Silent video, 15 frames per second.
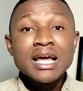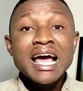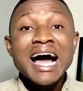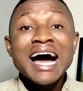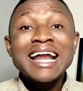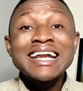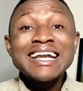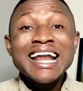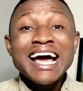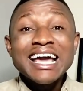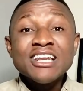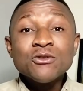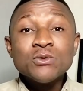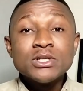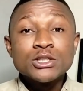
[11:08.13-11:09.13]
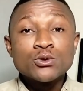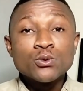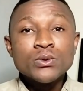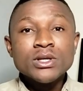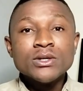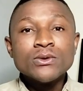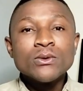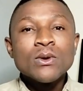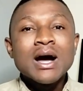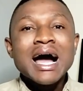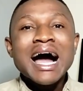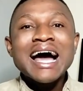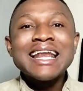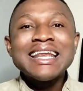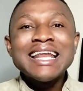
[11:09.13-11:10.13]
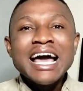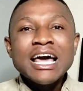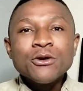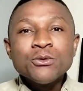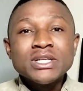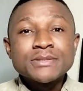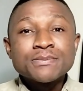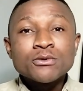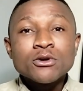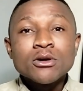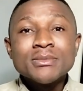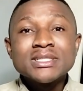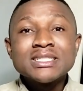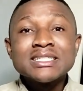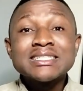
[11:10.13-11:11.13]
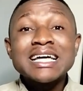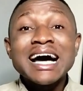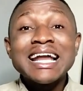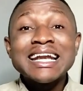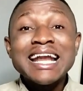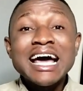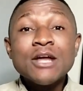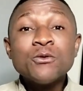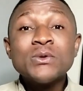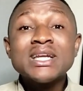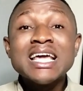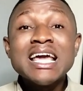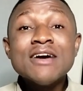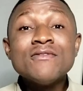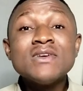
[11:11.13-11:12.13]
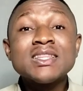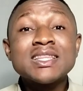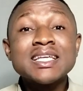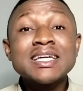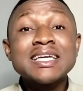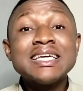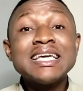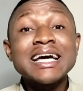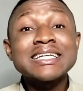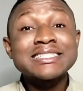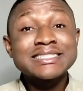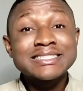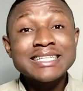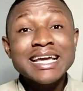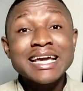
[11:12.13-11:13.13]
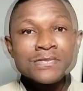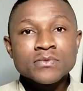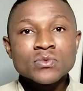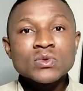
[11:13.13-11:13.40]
align with his will, align with His promises, align with everything He has said.